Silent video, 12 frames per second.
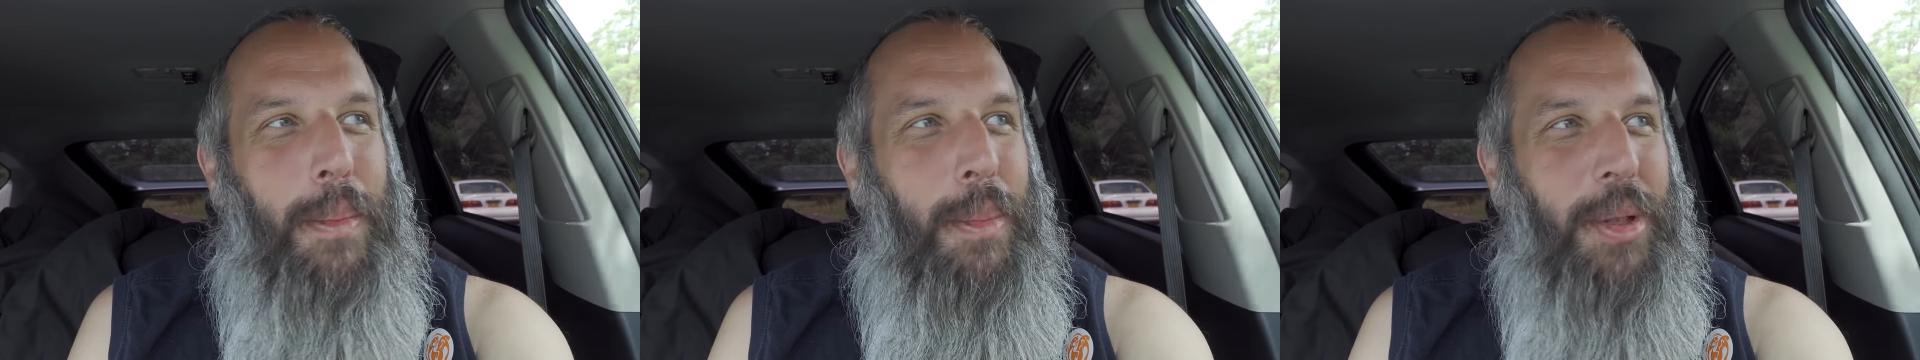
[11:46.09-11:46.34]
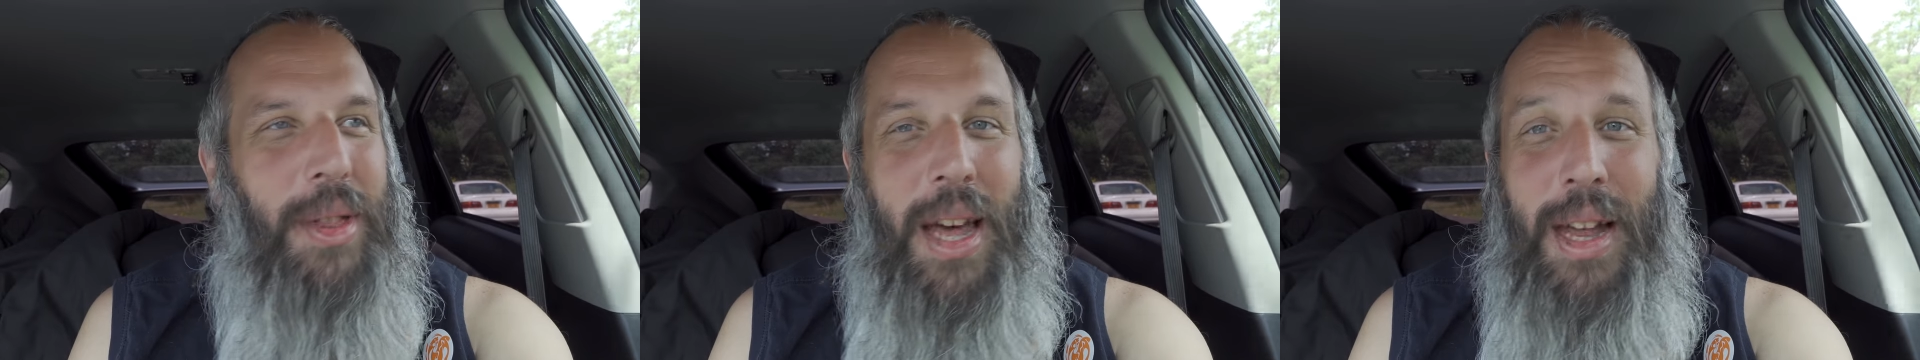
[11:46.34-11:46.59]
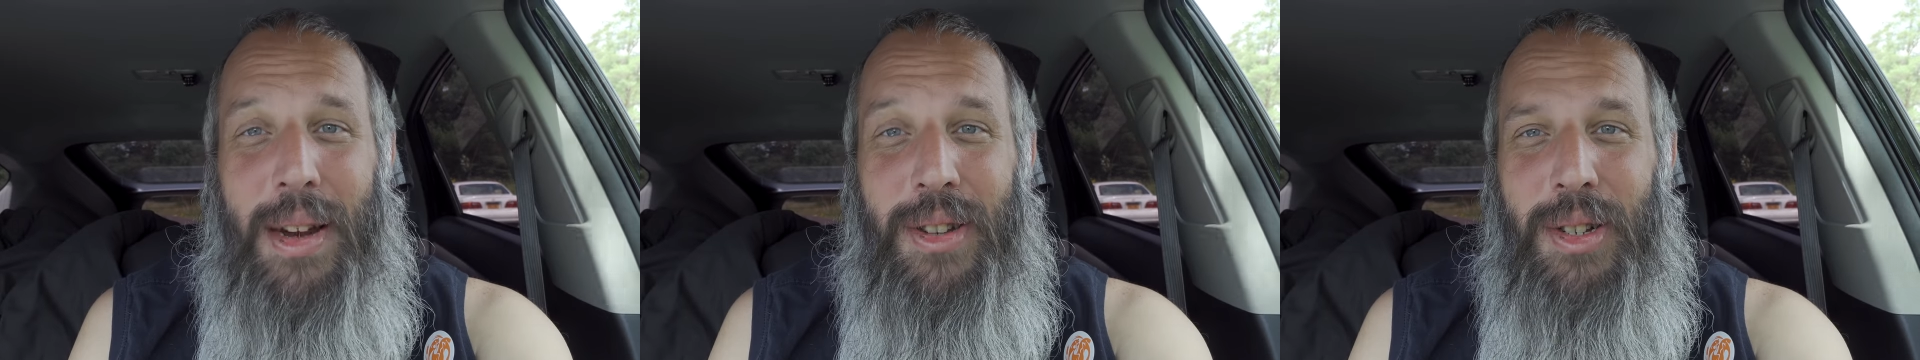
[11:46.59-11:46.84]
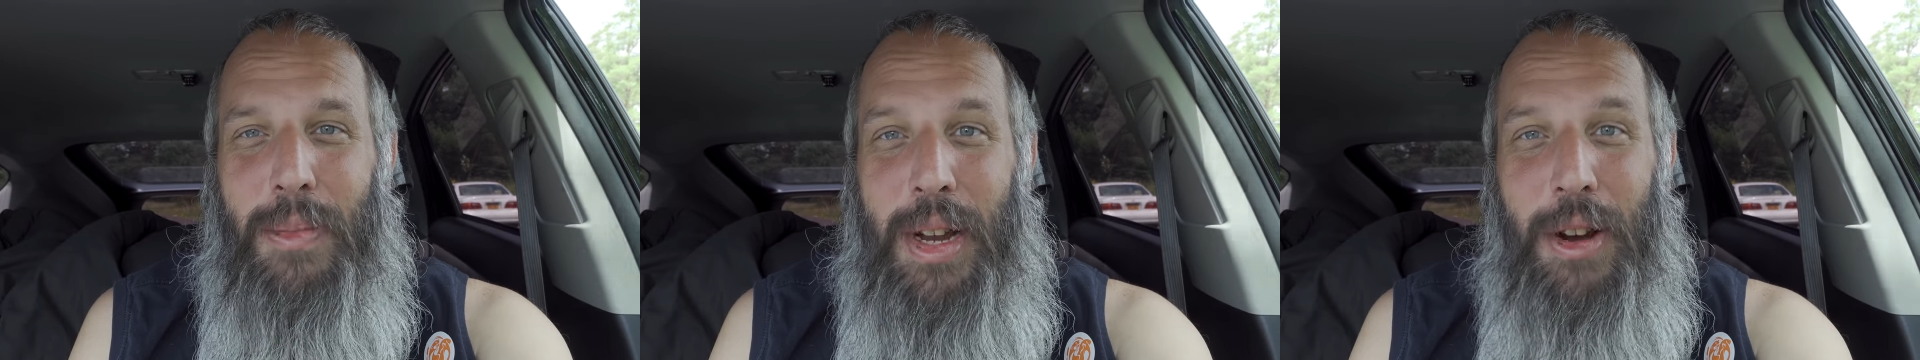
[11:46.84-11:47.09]
put that
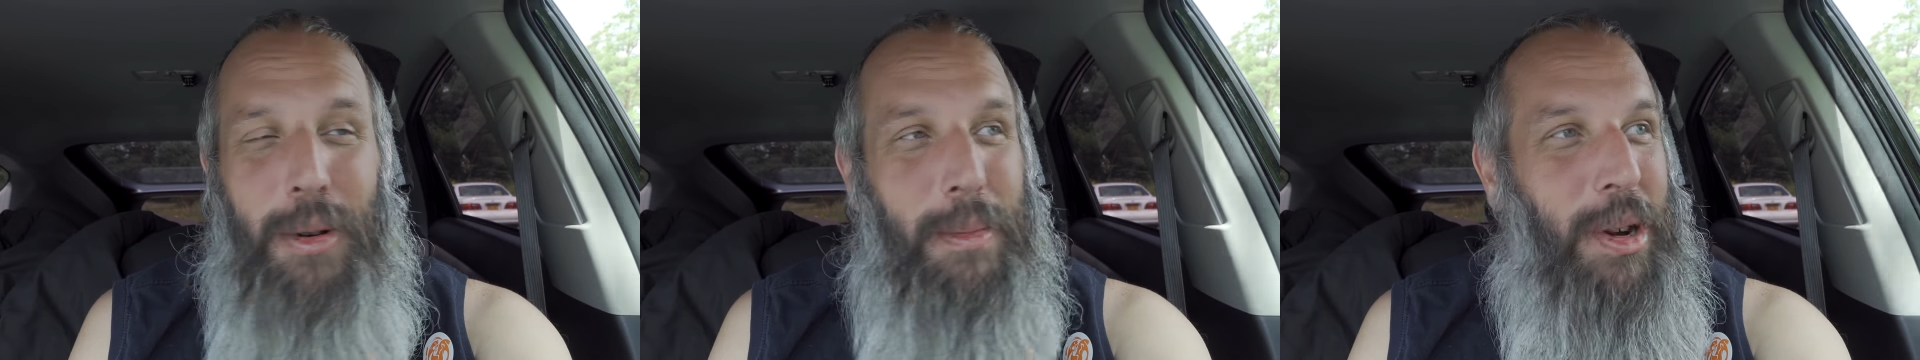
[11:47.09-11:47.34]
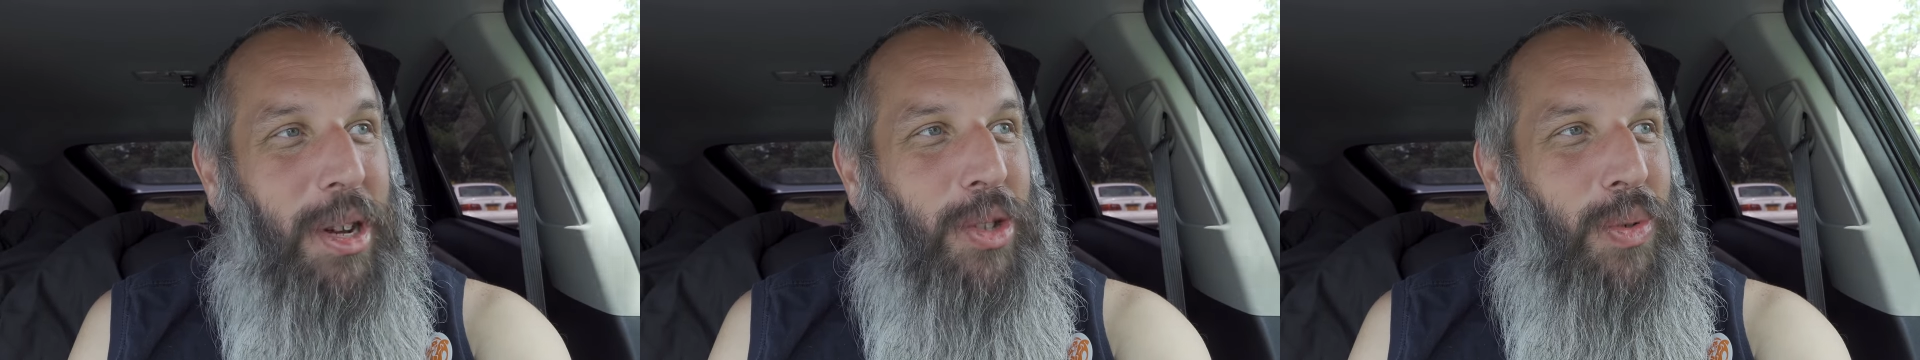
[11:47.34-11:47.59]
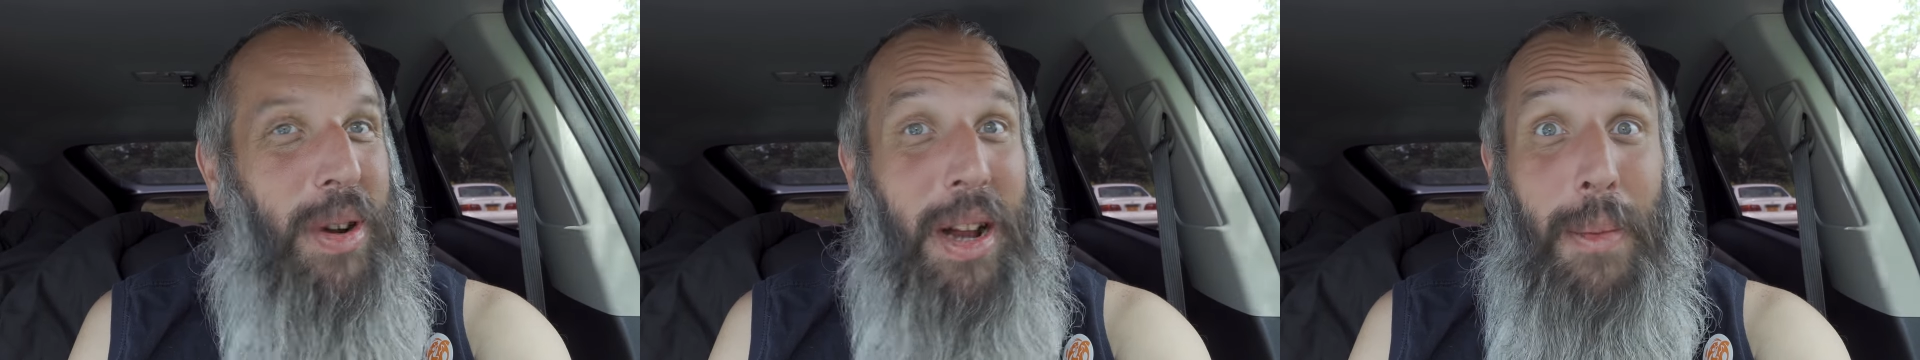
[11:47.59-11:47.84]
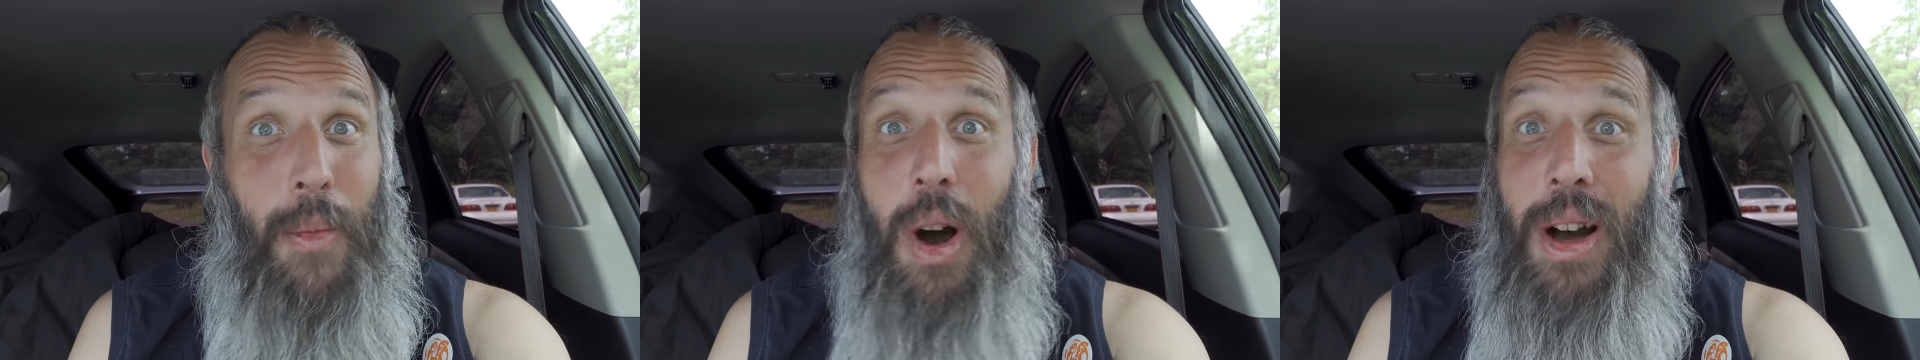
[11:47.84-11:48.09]
in some earbuds when
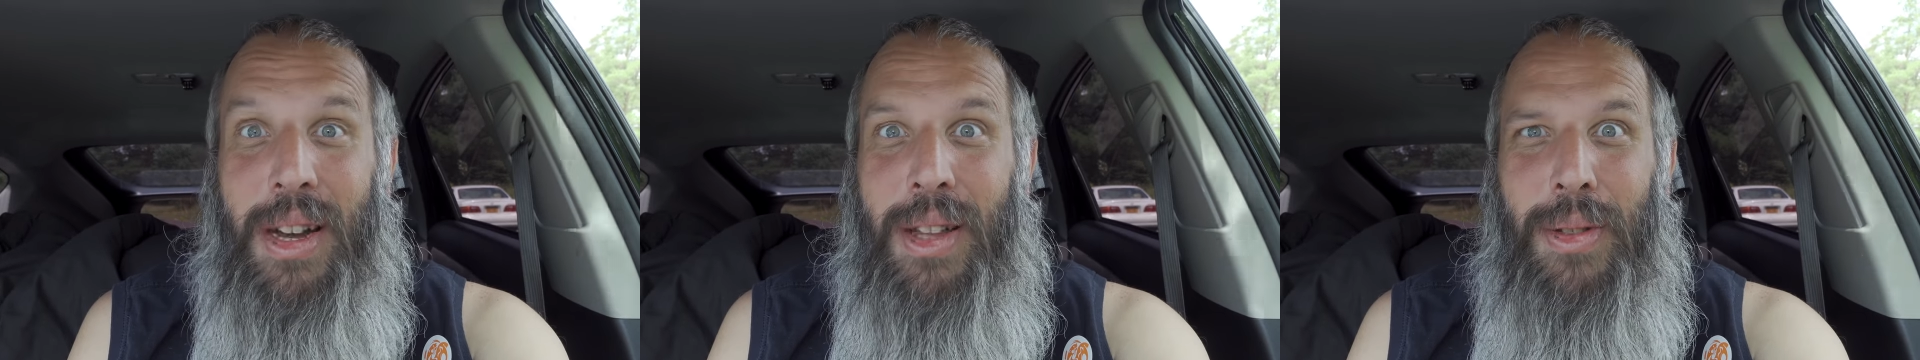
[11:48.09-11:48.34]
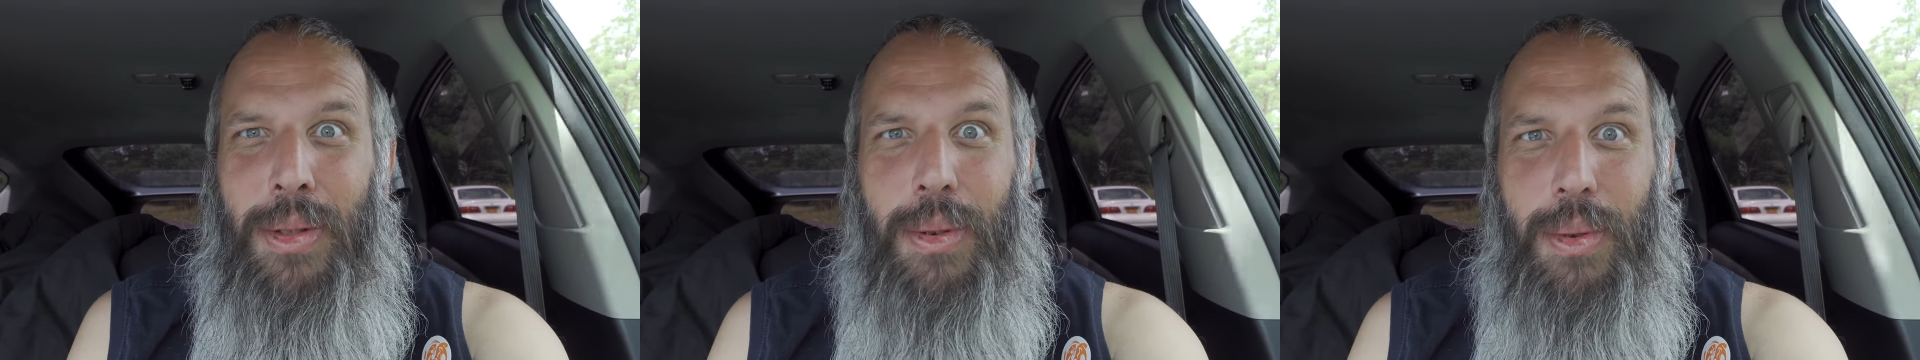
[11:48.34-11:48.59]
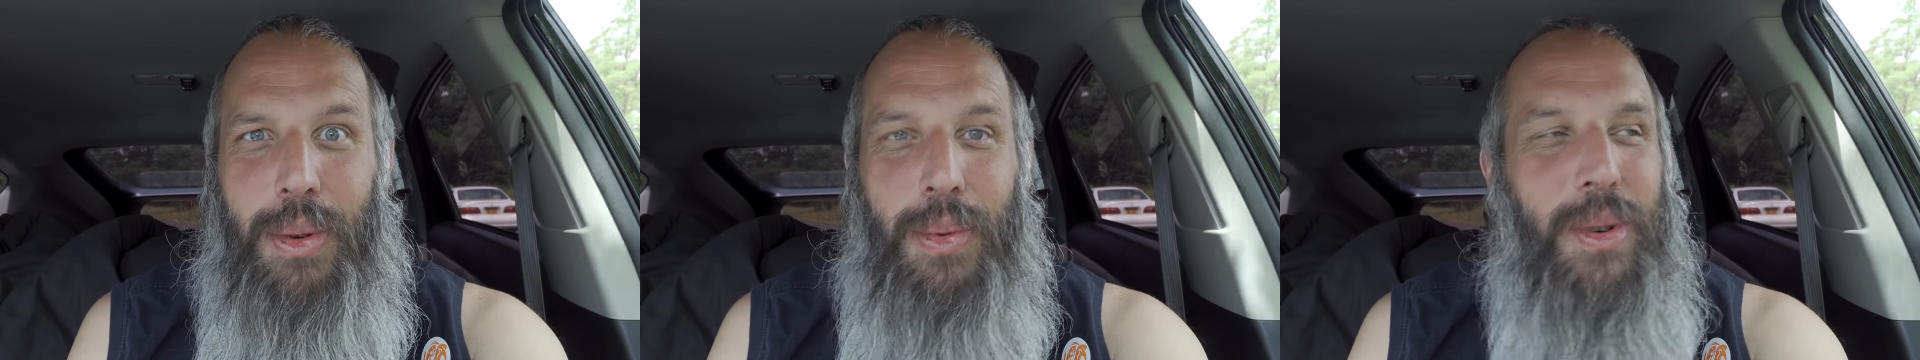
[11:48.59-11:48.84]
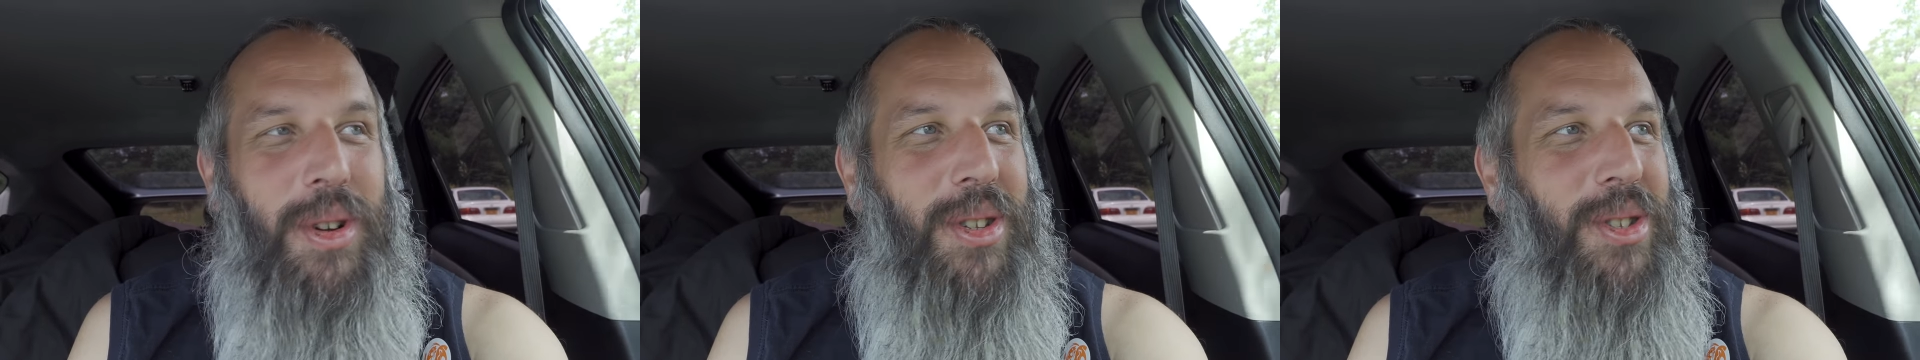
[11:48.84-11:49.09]
I'm walking through the
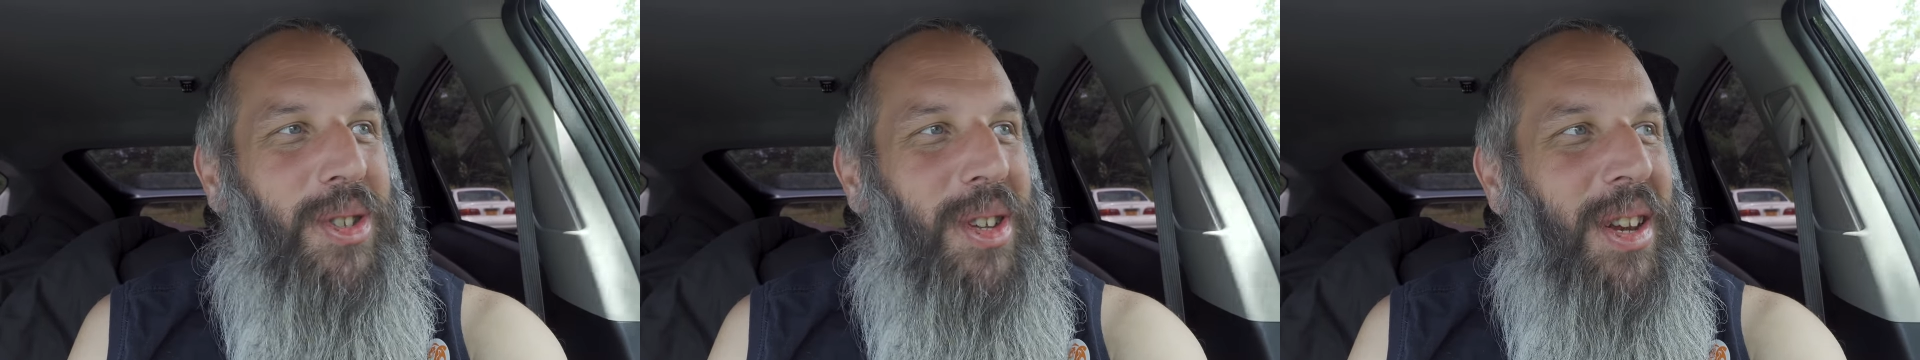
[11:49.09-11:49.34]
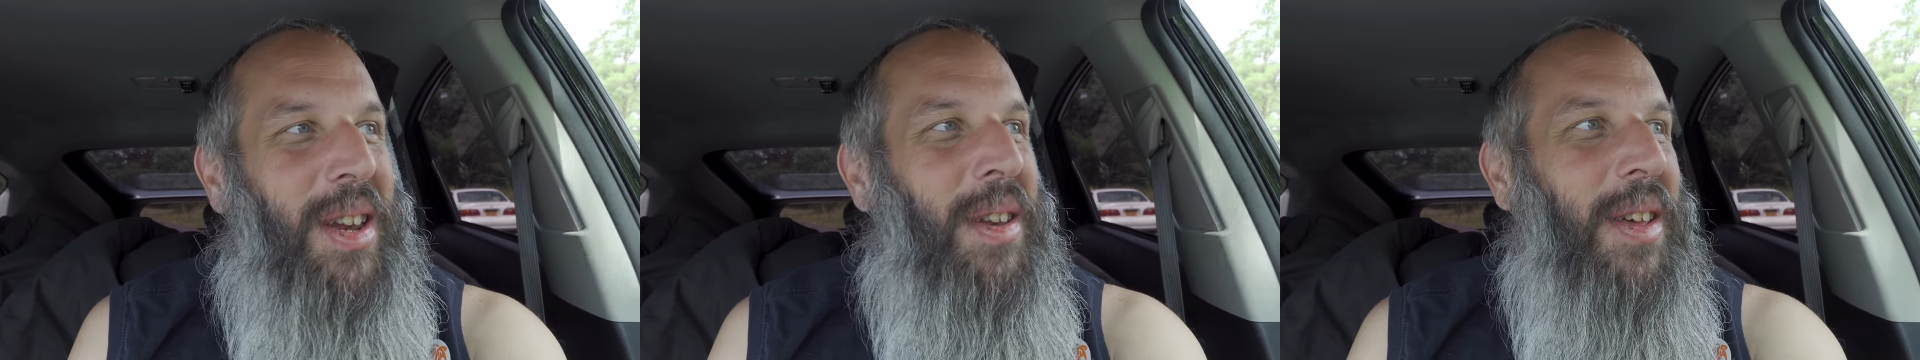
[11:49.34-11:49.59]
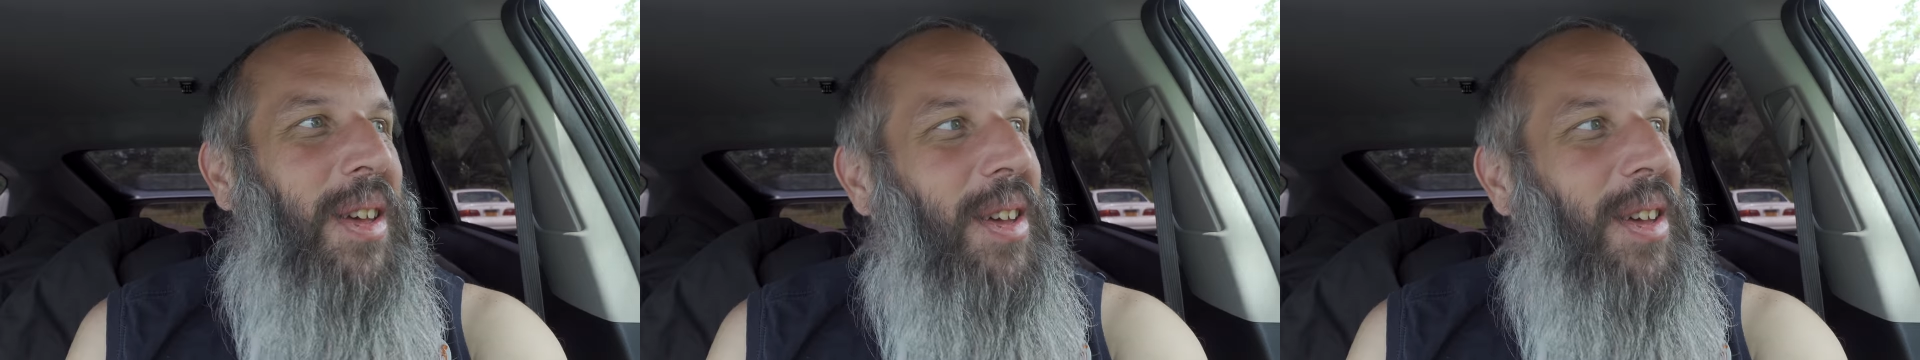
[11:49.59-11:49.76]
woods and